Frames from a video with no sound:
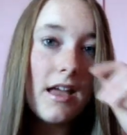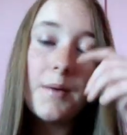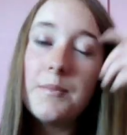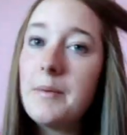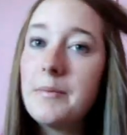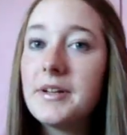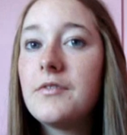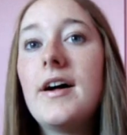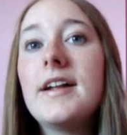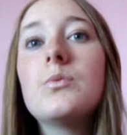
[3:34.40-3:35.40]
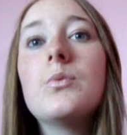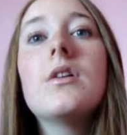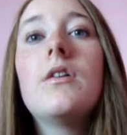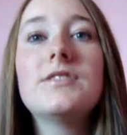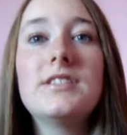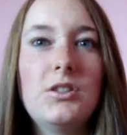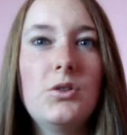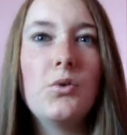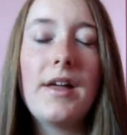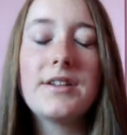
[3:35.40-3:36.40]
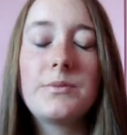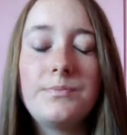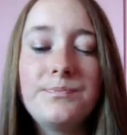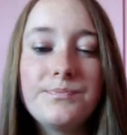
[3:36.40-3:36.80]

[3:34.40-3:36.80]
Um, Emmerdale fans will obviously know that.